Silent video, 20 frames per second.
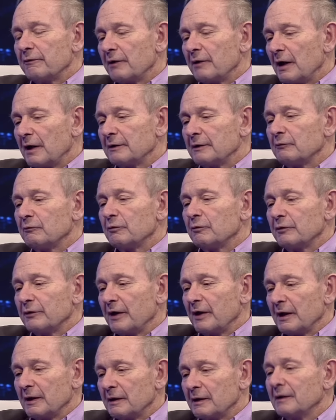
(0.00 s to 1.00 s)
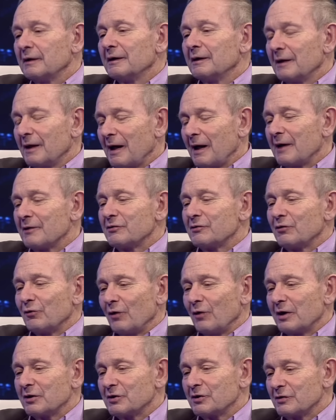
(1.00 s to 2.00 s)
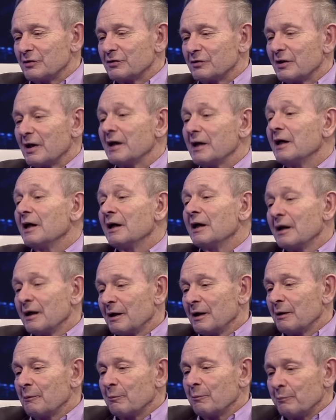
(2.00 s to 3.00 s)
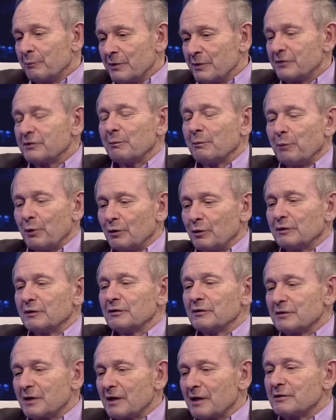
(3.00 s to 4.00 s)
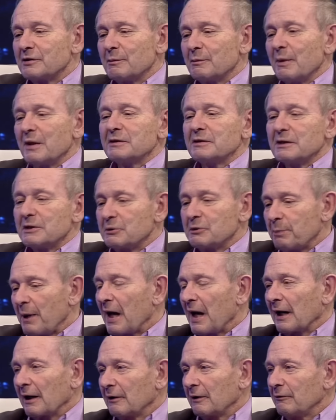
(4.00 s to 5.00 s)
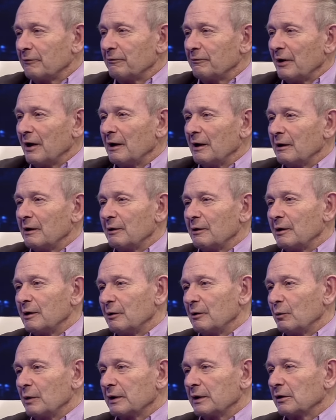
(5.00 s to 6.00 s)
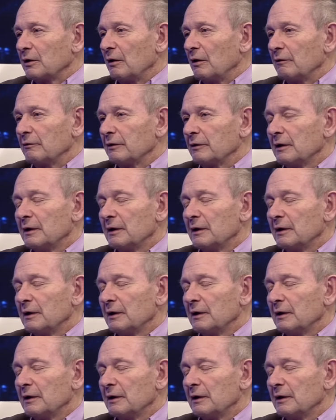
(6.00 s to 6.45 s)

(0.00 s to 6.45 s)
and then, as the Russians say, Mr. Putin sends a message back via Witkoff.